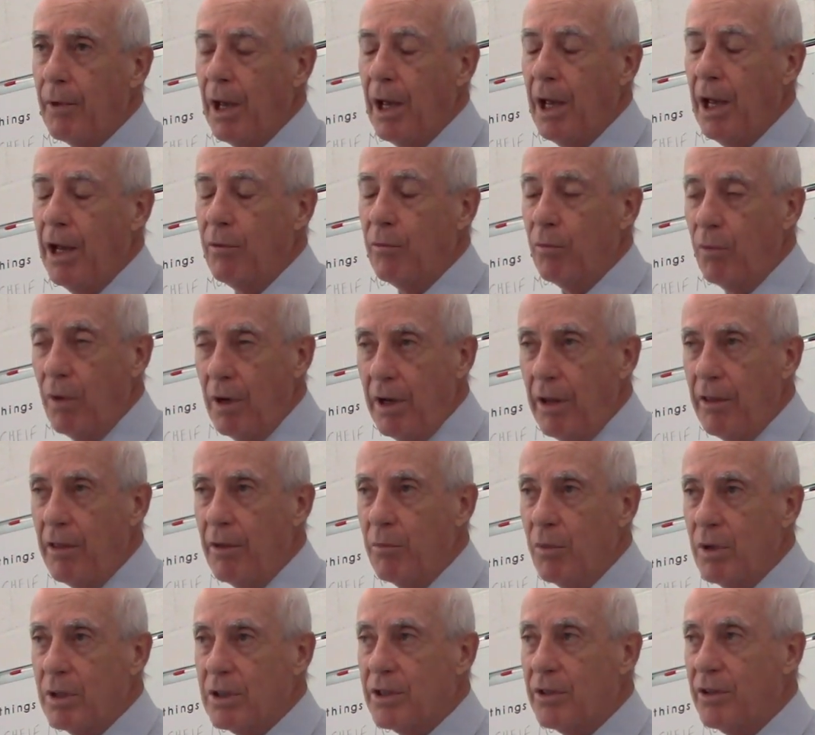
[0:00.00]
And one of them
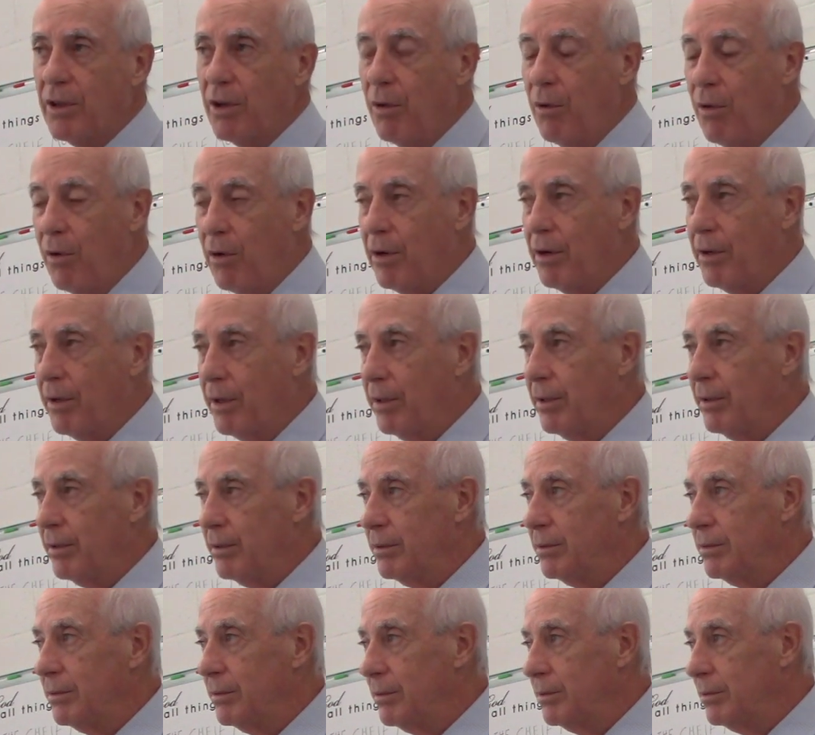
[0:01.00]
was the Lord.
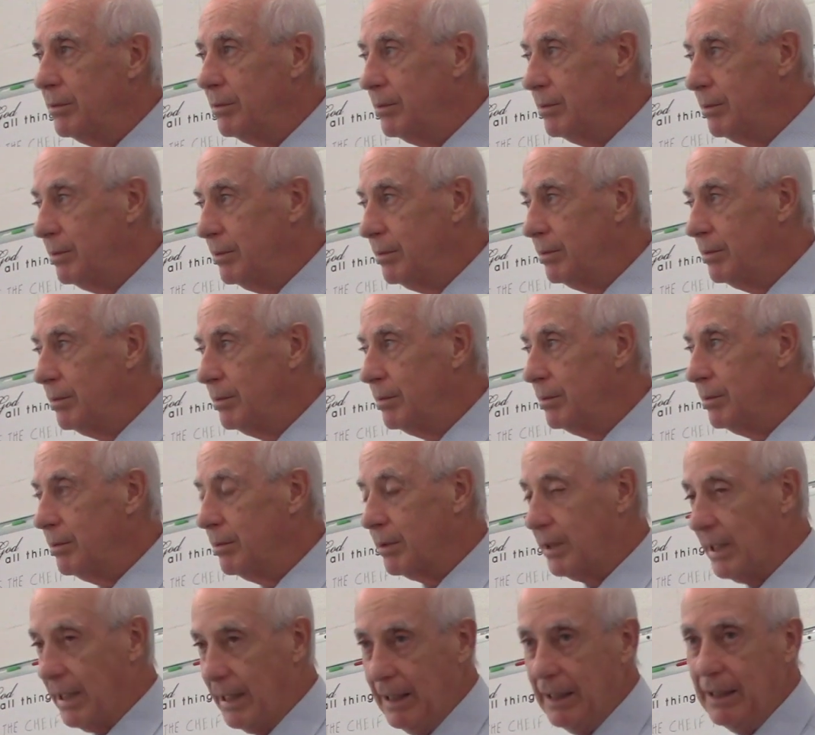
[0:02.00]

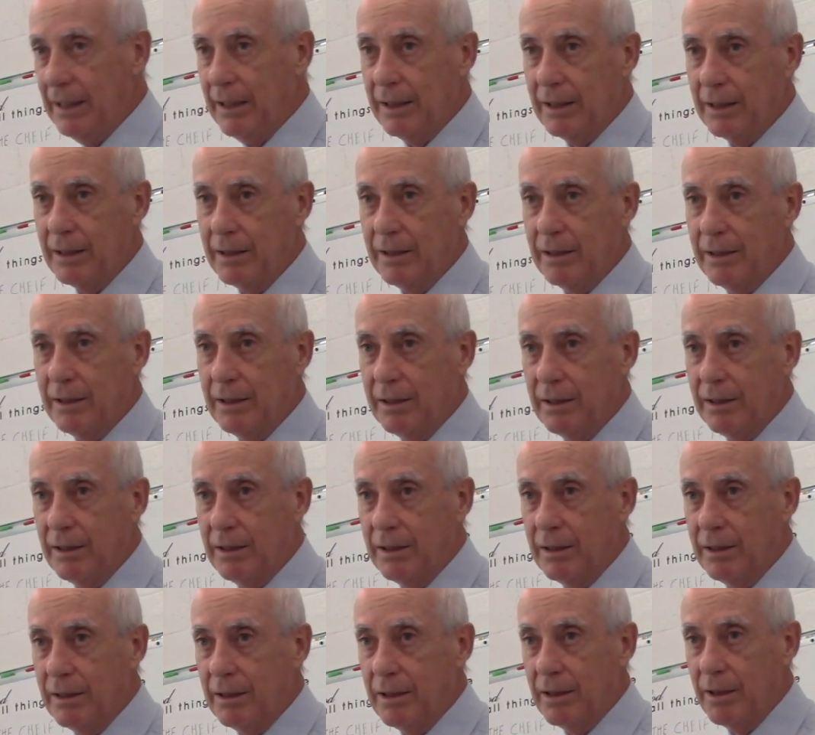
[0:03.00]
Okay?
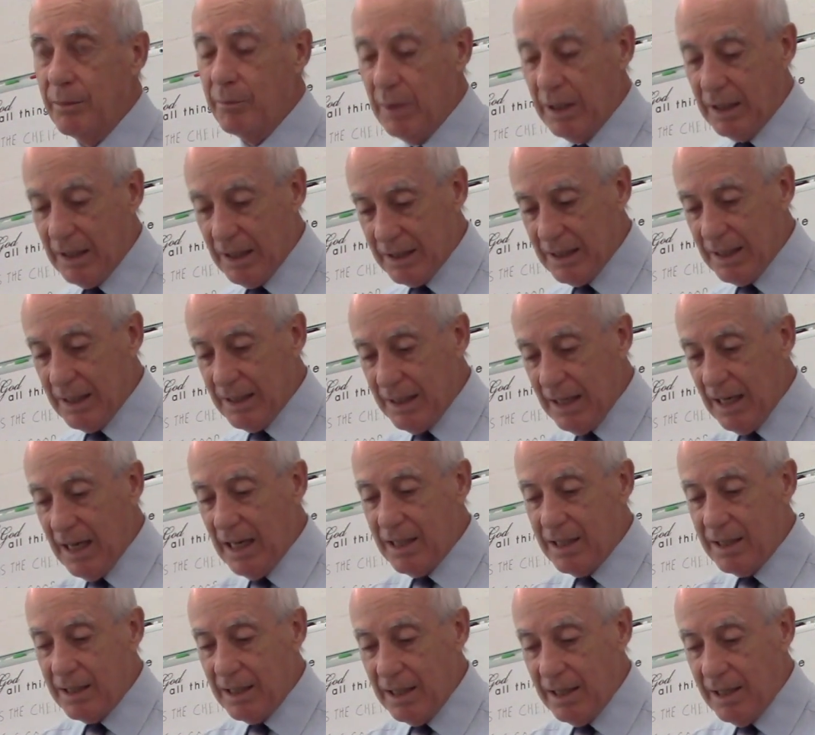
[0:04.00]
Because it
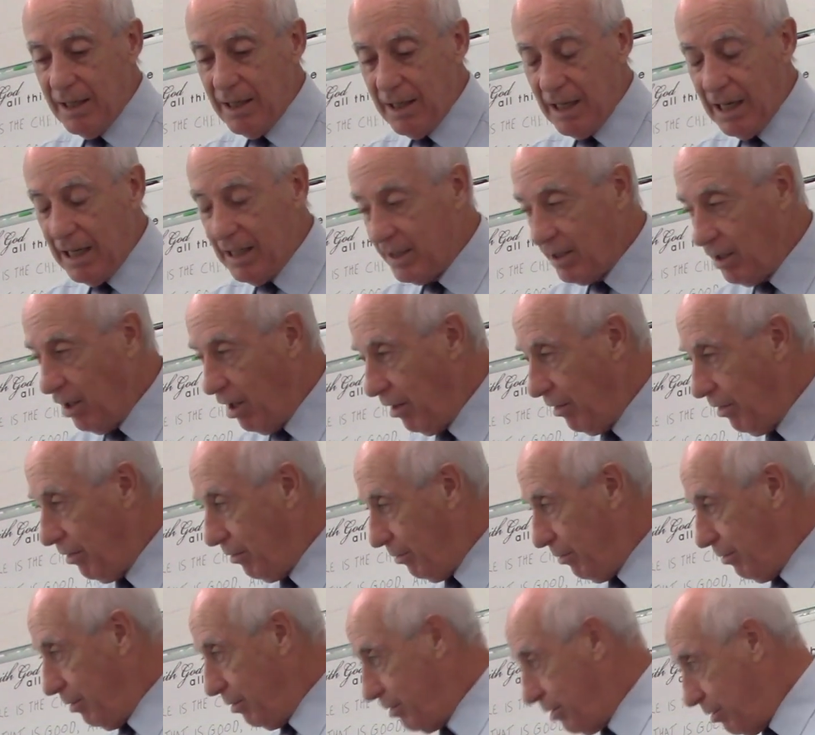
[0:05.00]
says, he saw,
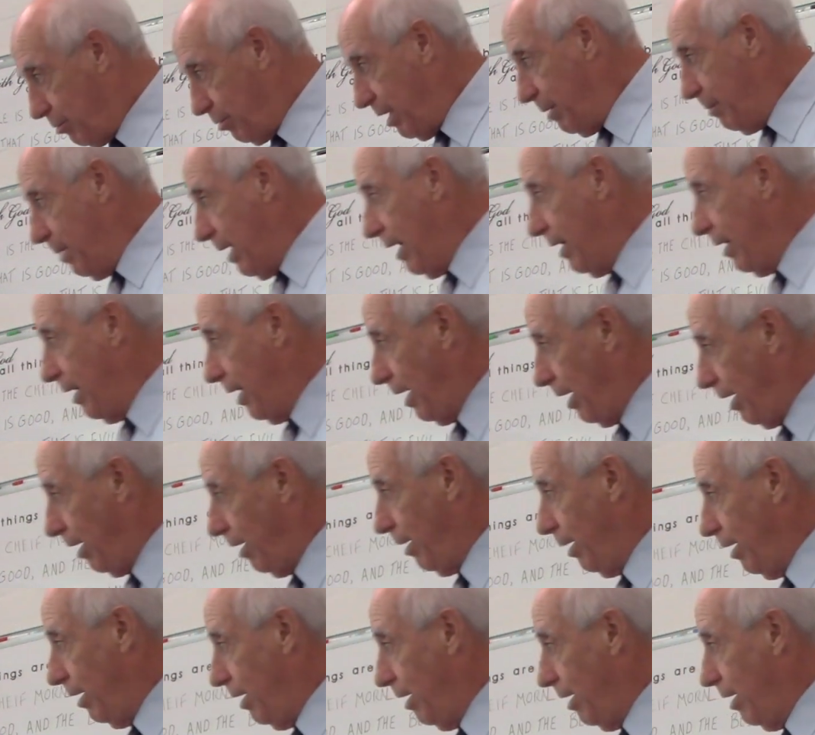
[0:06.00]
there's 3 men
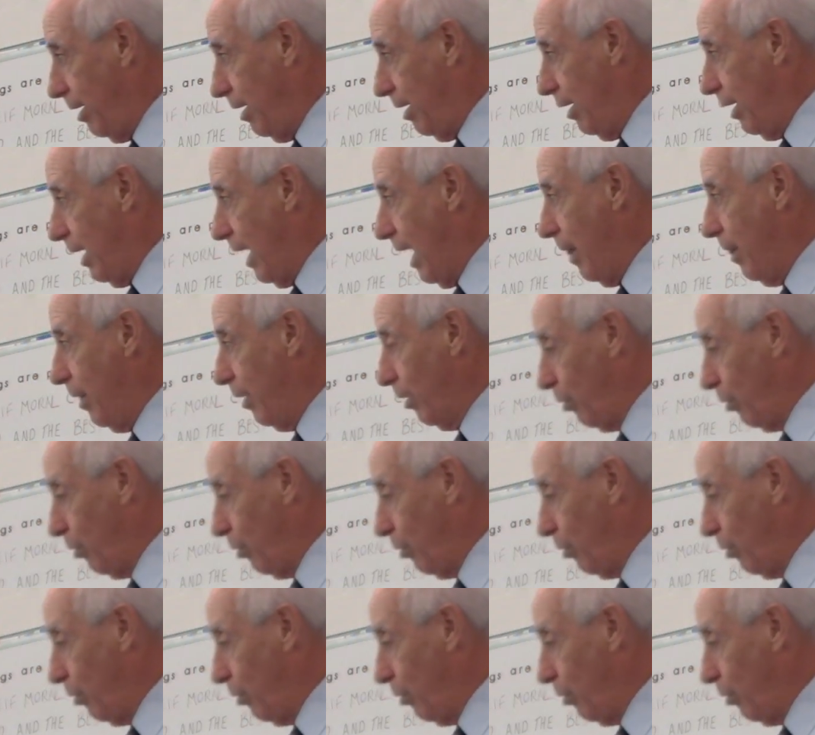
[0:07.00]
there, and the